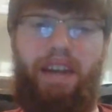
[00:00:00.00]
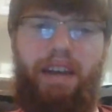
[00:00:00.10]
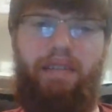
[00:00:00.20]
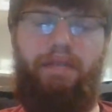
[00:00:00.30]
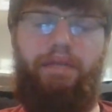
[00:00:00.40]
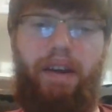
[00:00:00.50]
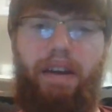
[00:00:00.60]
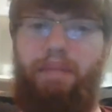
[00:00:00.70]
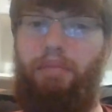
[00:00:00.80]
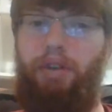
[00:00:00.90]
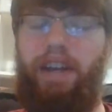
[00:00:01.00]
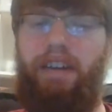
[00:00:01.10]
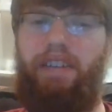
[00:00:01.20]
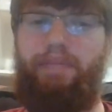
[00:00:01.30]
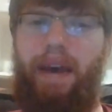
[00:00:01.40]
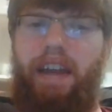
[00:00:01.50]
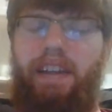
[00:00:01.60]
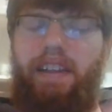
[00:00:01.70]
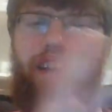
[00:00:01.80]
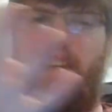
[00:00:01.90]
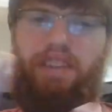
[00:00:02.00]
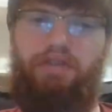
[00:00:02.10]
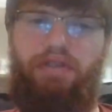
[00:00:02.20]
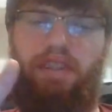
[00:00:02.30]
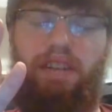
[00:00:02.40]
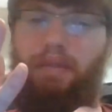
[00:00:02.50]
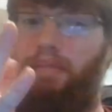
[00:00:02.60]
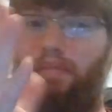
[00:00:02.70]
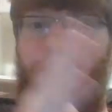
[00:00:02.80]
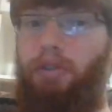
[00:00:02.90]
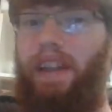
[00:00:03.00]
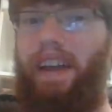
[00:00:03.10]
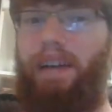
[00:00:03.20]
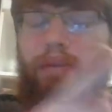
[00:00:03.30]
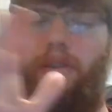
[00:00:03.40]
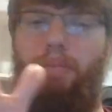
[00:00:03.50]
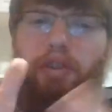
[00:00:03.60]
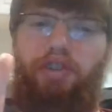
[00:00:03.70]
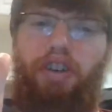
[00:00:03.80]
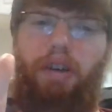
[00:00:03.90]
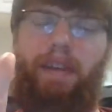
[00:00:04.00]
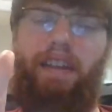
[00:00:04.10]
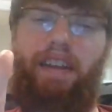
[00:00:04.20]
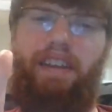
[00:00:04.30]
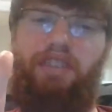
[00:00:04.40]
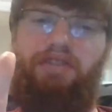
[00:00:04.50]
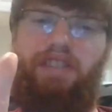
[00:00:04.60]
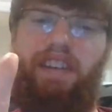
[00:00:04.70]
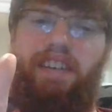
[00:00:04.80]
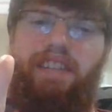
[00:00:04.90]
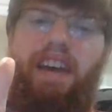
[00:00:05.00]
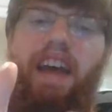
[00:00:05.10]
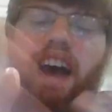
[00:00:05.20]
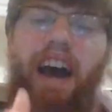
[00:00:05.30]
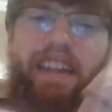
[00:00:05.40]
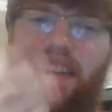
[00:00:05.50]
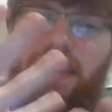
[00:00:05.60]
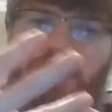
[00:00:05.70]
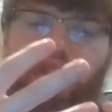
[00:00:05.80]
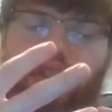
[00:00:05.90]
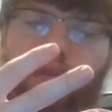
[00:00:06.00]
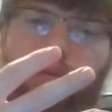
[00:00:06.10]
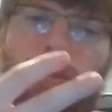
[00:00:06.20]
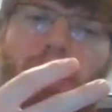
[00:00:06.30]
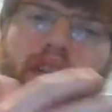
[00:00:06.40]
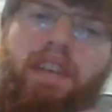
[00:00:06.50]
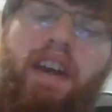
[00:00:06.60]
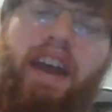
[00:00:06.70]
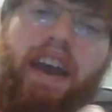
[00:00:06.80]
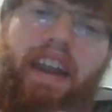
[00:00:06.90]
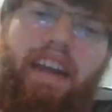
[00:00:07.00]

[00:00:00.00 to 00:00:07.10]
and more charismatic like he usually, or more likable and more charming like he usually is, I think this could have worked. And